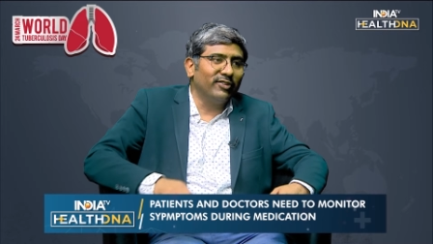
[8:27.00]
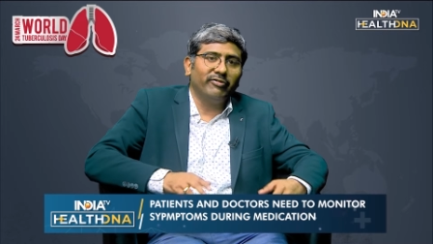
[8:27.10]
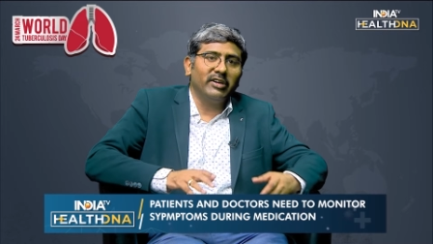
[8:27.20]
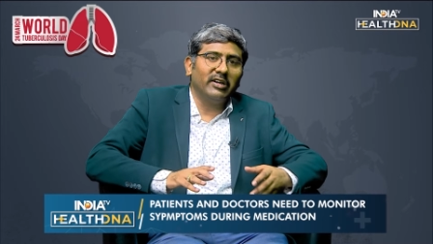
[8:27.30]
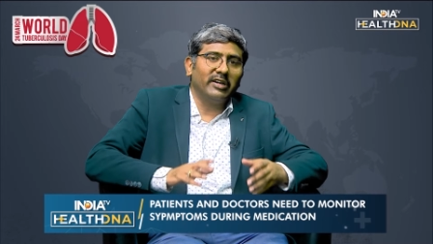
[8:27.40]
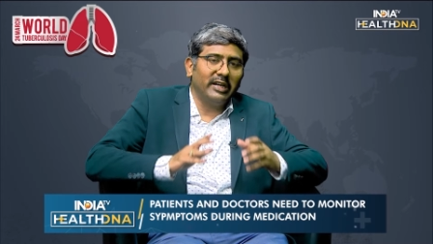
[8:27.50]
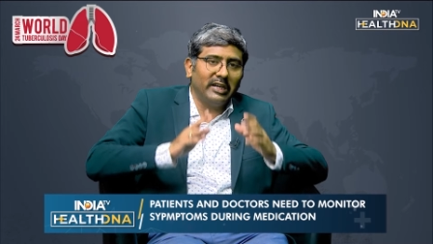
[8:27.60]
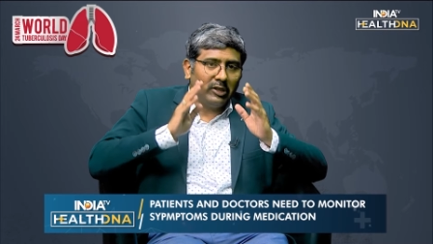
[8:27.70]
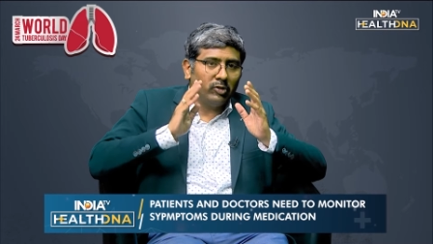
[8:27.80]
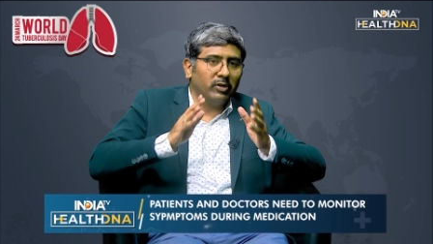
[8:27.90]
So we are
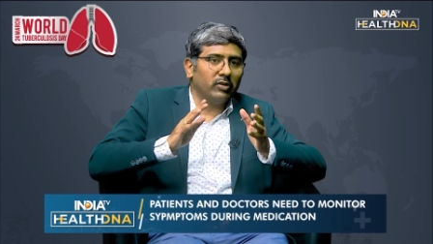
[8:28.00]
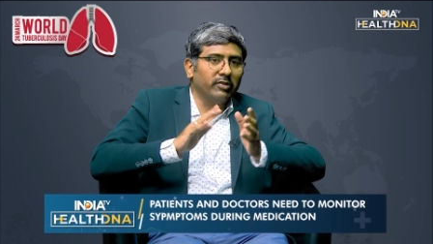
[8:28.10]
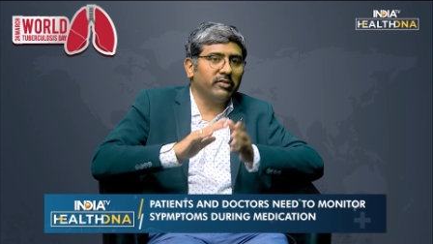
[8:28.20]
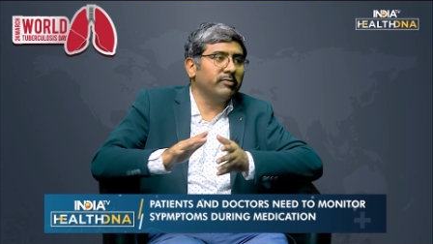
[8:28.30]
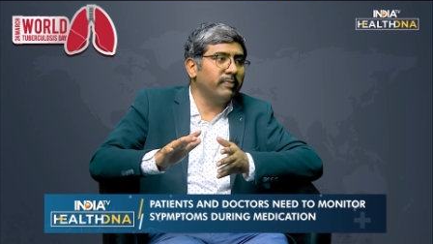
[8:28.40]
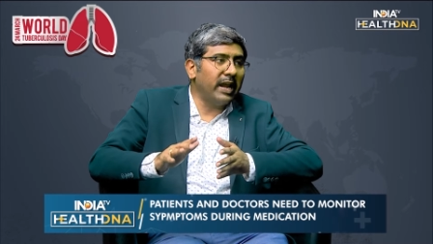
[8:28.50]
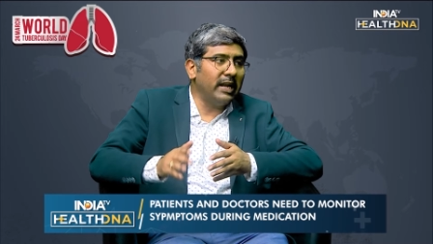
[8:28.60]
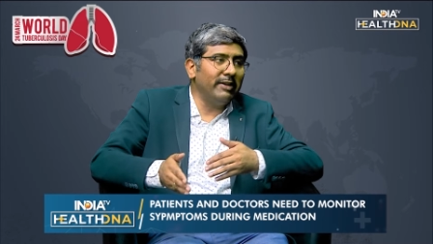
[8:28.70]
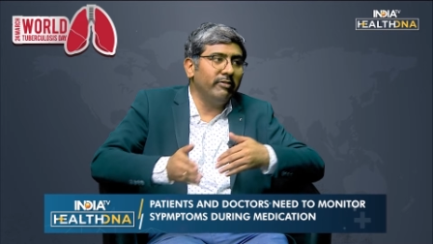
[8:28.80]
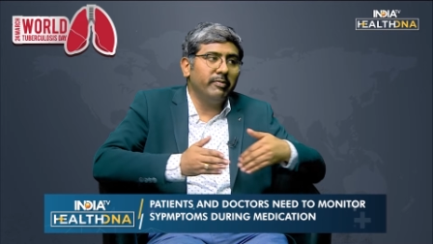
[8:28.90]
treating tuberculosis
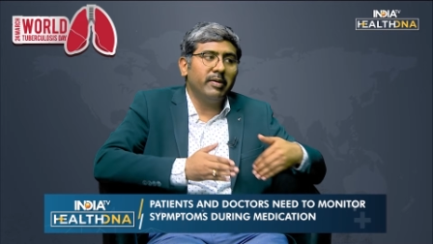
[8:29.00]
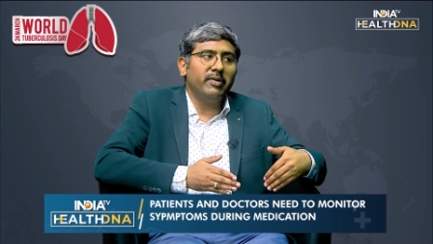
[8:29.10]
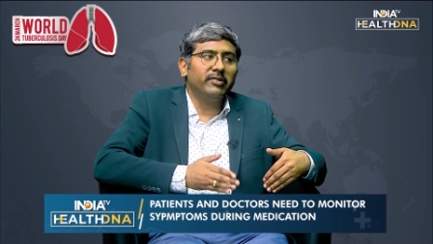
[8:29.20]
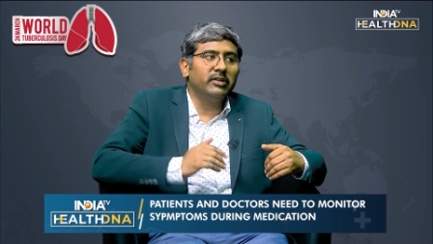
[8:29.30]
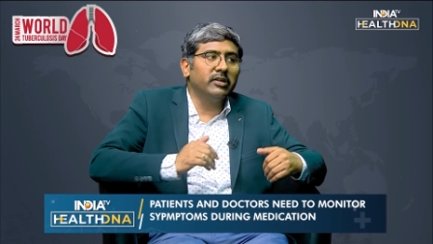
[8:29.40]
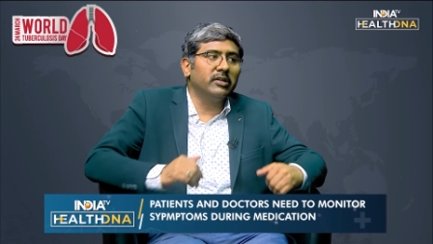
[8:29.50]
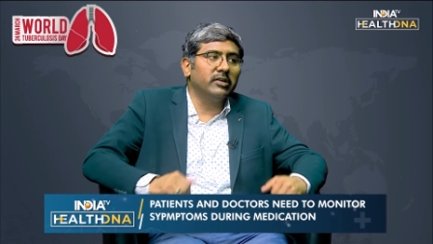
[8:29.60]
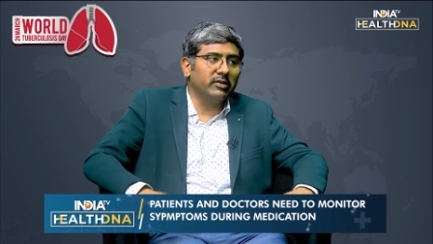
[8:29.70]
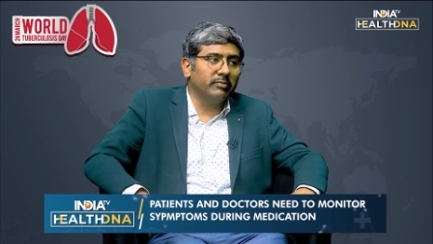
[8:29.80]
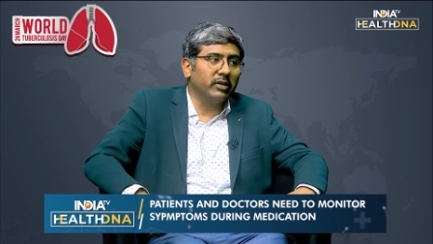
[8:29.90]
blindly, we may miss the
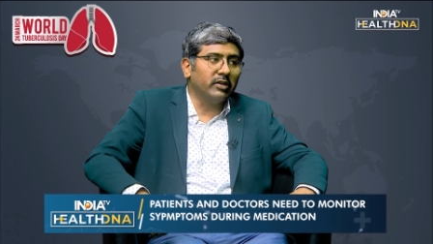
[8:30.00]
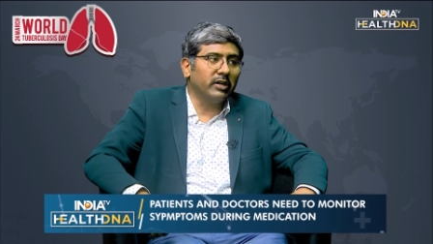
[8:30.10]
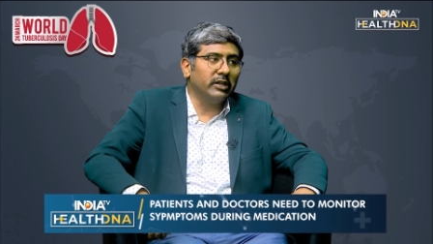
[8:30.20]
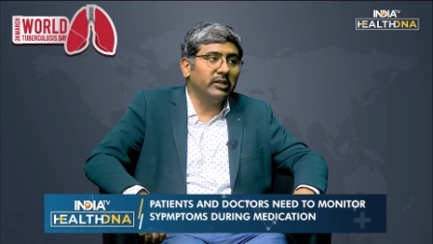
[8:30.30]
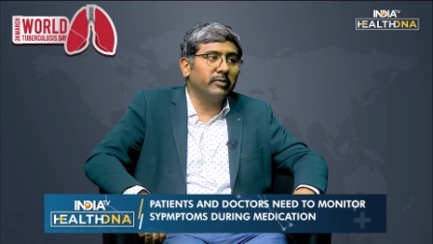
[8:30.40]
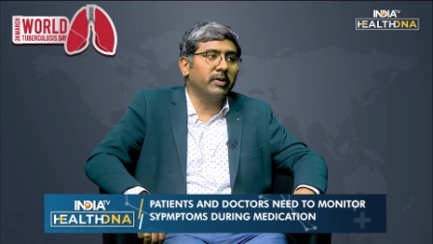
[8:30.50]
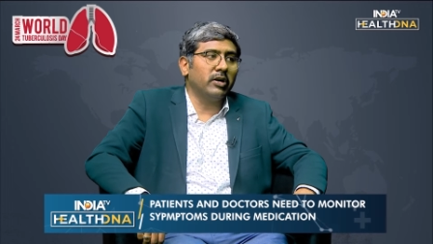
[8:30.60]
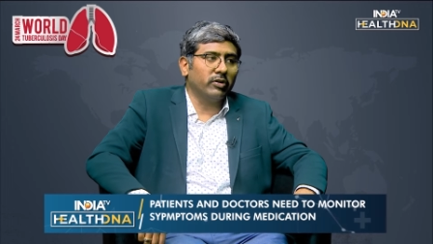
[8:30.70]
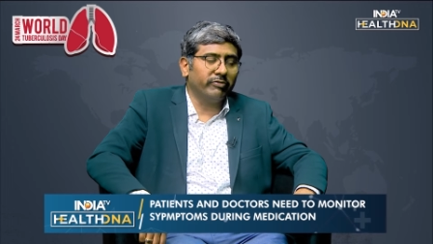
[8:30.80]
uh, other part okay.